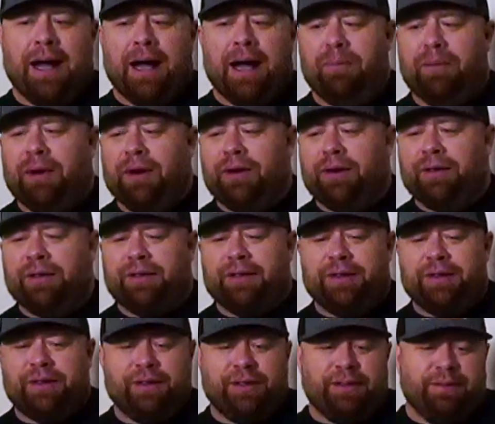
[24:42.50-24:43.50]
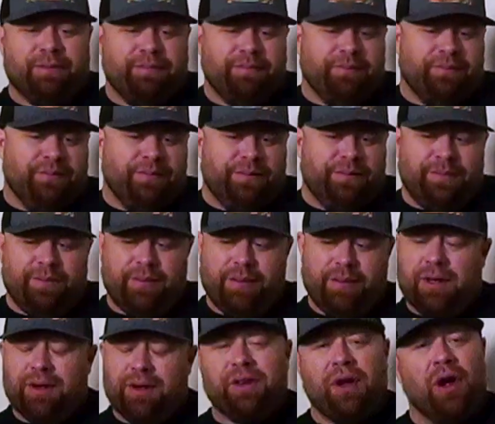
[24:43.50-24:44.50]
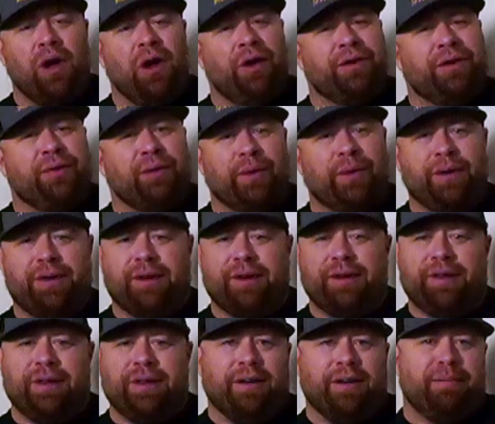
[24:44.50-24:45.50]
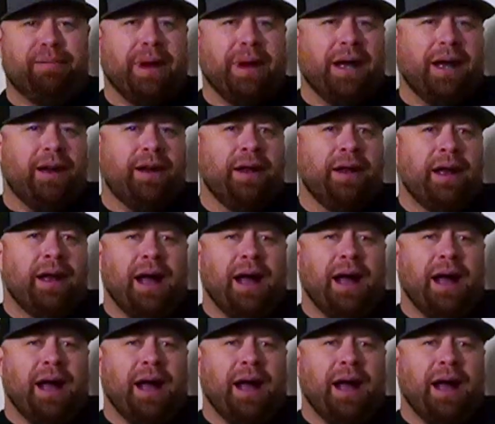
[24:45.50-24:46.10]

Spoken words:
There's all sorts of stuff, man.